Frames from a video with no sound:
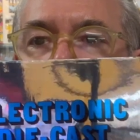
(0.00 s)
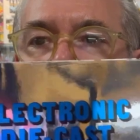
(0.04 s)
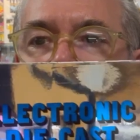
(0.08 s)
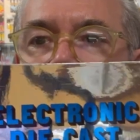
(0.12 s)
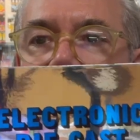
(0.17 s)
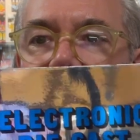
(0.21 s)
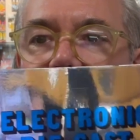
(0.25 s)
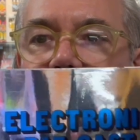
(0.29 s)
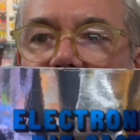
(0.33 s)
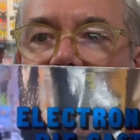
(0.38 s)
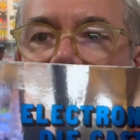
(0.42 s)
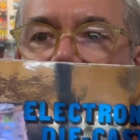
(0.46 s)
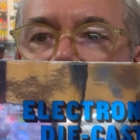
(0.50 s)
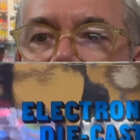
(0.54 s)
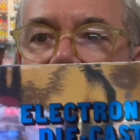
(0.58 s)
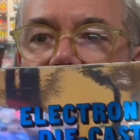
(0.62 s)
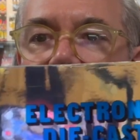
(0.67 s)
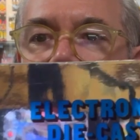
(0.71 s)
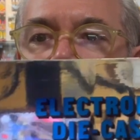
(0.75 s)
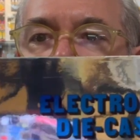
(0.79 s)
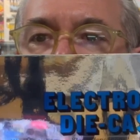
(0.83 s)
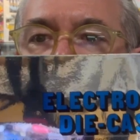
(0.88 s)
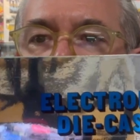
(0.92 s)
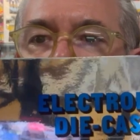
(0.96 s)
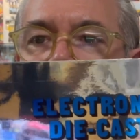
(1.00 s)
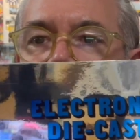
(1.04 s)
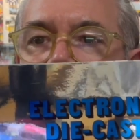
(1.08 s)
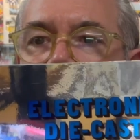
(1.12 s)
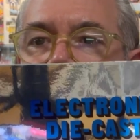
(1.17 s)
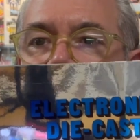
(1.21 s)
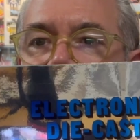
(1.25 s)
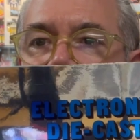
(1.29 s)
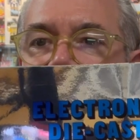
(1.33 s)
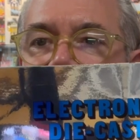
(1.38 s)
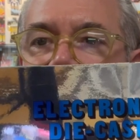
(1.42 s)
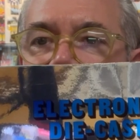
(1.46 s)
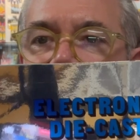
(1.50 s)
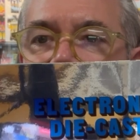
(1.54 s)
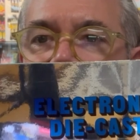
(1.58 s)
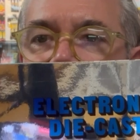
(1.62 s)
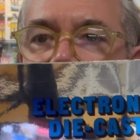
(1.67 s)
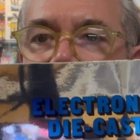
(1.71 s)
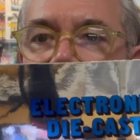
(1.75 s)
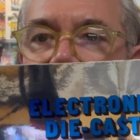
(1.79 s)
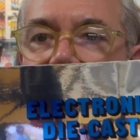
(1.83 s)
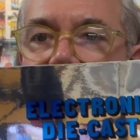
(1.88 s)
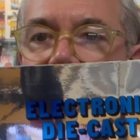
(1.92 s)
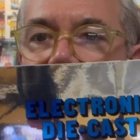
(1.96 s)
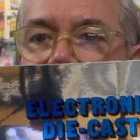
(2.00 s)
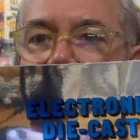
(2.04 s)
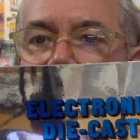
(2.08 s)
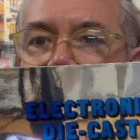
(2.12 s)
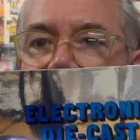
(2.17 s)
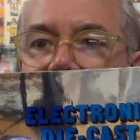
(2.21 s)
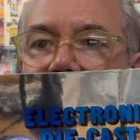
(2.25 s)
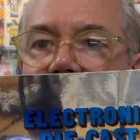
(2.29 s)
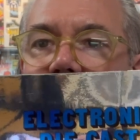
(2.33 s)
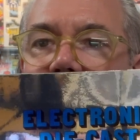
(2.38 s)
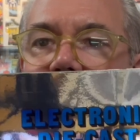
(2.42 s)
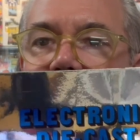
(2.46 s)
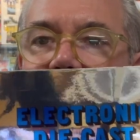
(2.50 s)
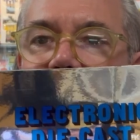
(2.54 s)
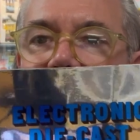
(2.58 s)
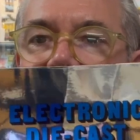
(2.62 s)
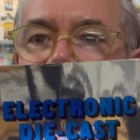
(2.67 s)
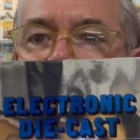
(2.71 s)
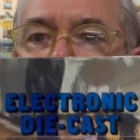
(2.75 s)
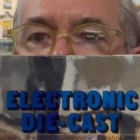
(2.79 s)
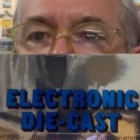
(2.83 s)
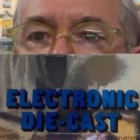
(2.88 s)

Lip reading: Still got a little bit of tape on there, but I left that